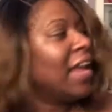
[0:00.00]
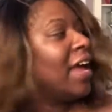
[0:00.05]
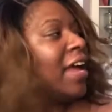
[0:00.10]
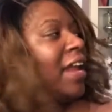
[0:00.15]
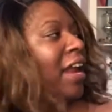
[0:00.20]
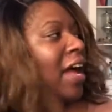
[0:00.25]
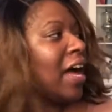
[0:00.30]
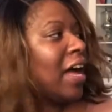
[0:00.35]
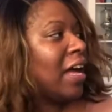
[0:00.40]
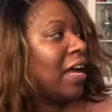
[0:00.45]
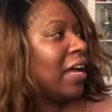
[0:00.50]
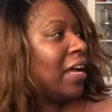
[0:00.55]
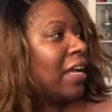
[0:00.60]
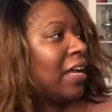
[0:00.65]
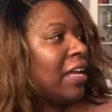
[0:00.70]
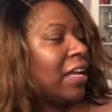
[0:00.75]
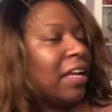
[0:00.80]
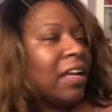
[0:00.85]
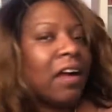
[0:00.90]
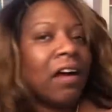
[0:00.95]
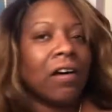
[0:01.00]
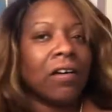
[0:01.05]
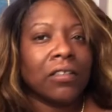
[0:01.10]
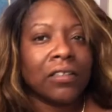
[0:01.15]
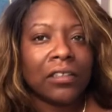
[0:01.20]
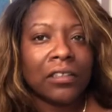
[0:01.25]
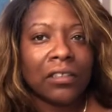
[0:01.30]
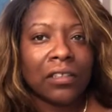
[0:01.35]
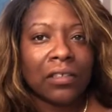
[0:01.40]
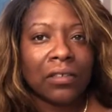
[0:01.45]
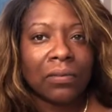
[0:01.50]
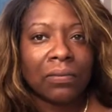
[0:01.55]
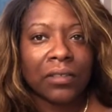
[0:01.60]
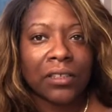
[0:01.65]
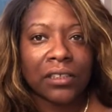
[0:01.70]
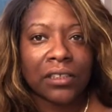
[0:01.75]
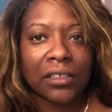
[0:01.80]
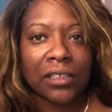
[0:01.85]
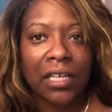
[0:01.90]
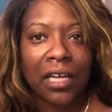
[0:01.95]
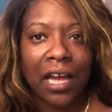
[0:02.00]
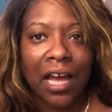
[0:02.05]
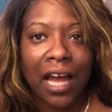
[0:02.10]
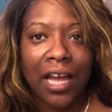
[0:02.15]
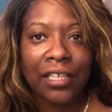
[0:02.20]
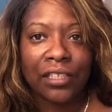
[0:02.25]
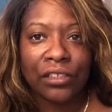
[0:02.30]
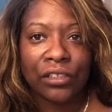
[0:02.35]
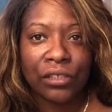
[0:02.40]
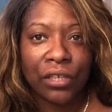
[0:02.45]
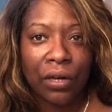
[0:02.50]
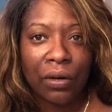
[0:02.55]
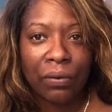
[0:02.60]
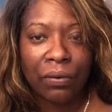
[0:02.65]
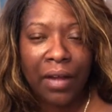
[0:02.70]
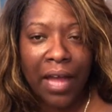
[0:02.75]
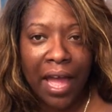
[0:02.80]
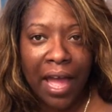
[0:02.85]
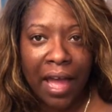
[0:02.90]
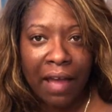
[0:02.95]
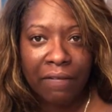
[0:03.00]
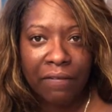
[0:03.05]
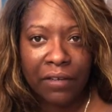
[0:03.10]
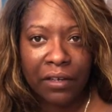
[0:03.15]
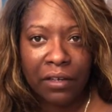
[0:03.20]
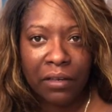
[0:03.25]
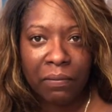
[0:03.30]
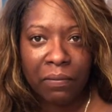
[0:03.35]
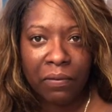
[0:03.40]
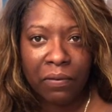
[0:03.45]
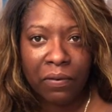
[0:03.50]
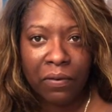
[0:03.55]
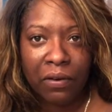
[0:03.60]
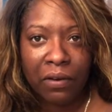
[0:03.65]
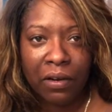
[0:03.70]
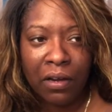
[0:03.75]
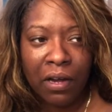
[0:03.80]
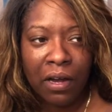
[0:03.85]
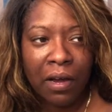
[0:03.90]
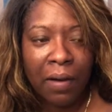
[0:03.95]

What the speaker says: And I also, which I don't have anymore,